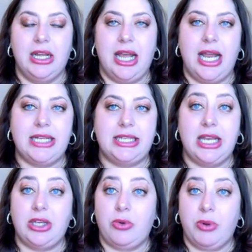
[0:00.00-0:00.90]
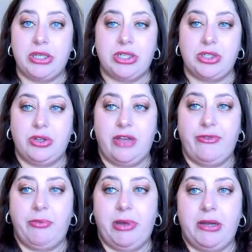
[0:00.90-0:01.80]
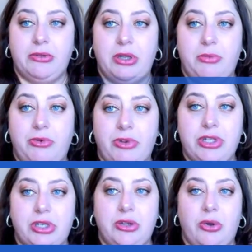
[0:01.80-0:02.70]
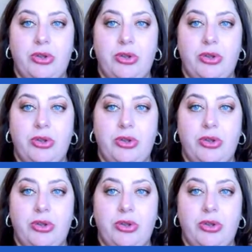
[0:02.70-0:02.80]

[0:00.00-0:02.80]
Ask any questions you have about immigration law,